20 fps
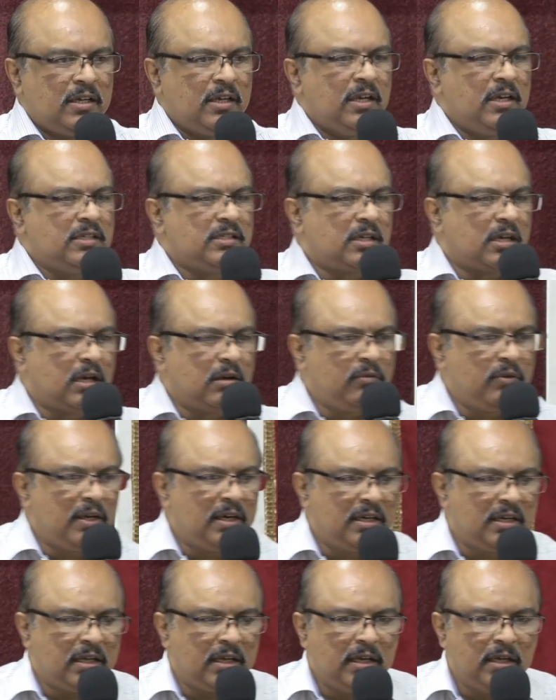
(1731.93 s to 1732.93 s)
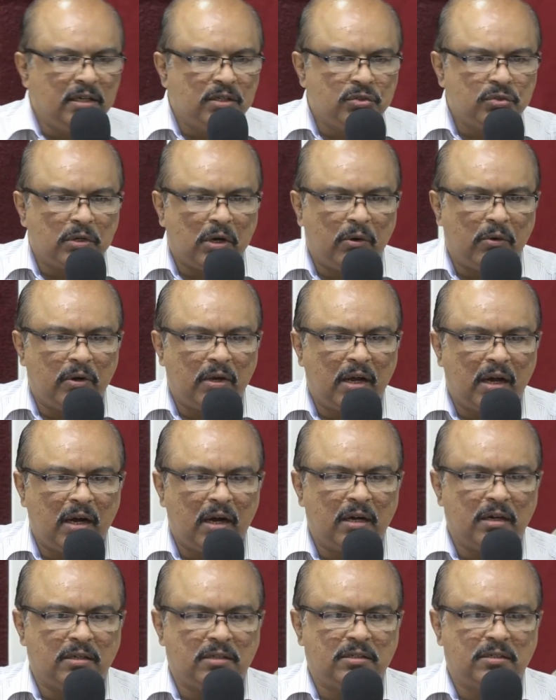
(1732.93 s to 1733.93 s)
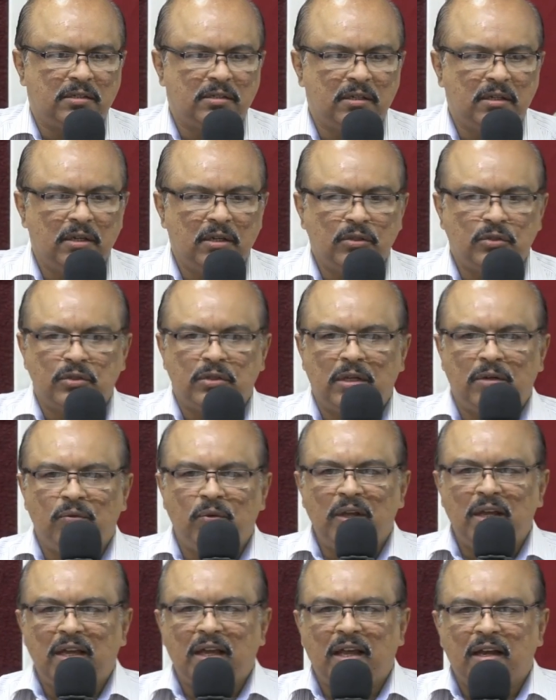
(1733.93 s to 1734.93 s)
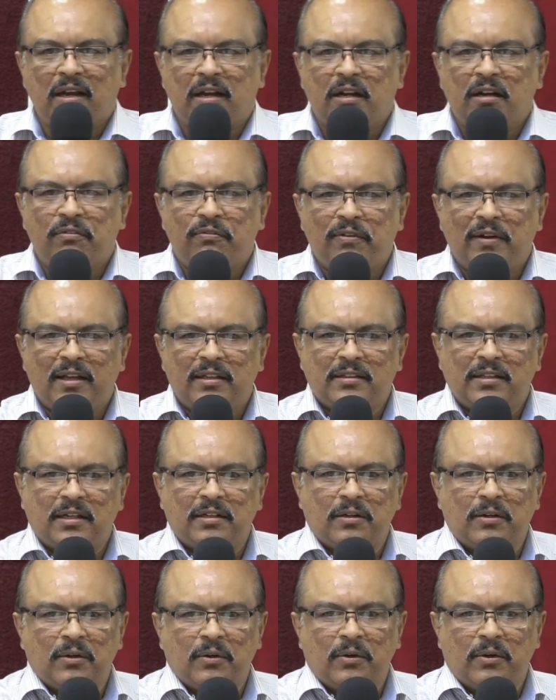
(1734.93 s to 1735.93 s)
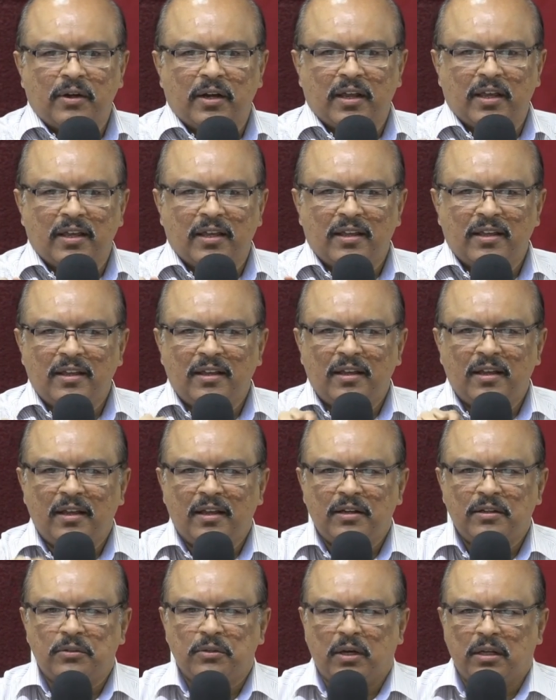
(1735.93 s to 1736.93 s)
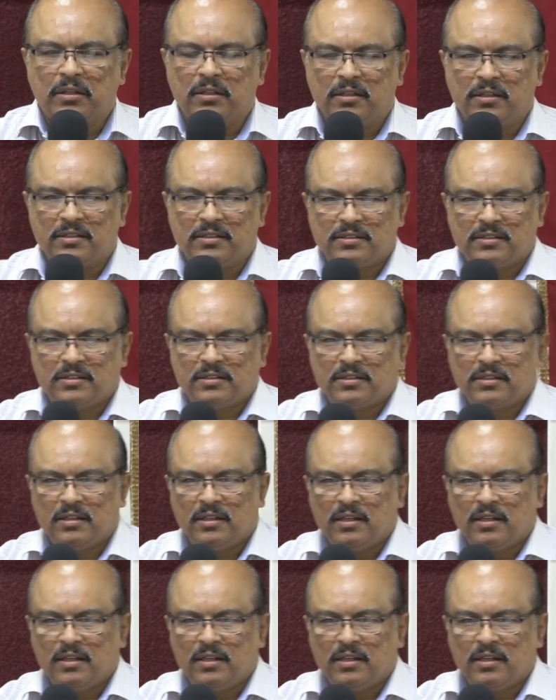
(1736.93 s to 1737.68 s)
is revealed into our hearts so that we can reflect that glory to others.